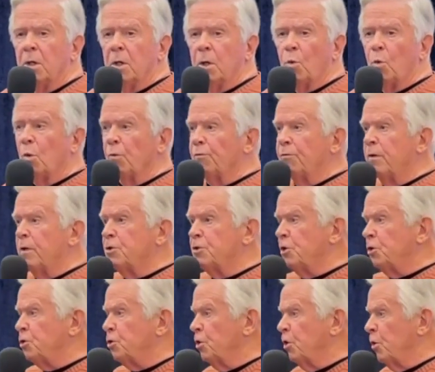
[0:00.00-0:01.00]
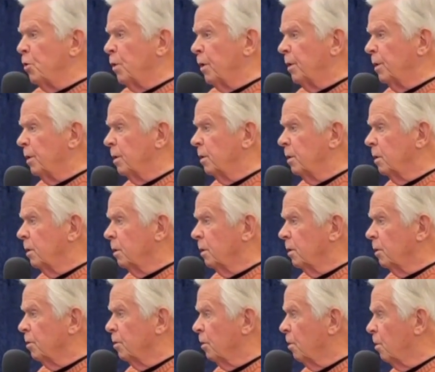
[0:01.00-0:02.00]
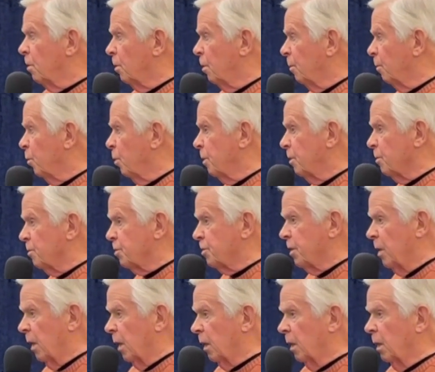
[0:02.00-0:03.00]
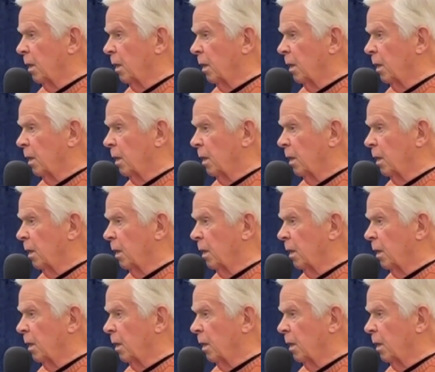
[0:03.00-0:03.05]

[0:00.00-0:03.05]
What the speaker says: will visit you in your home when you're sick.